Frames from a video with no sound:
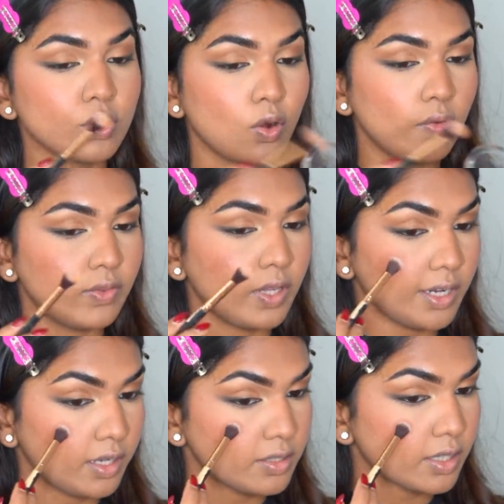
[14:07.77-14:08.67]
of the
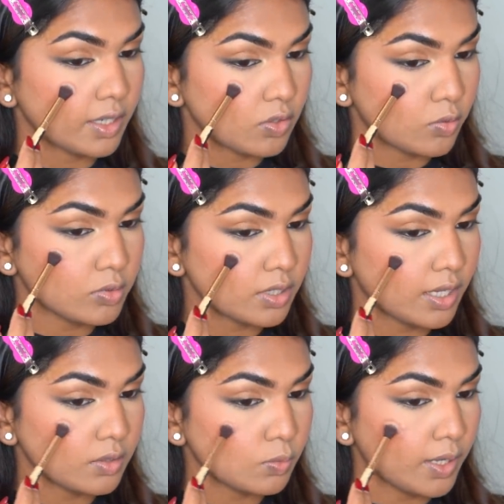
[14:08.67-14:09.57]
Indian skin tones
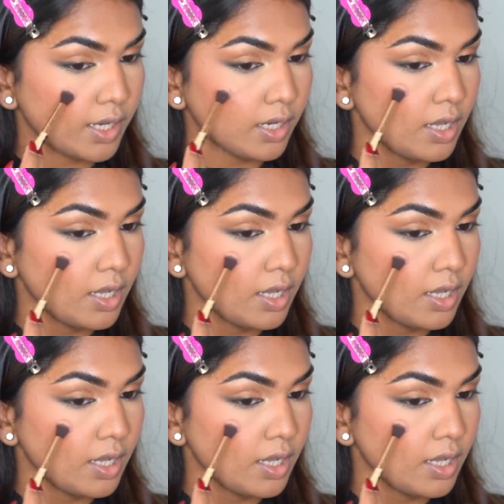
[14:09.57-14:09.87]
as well.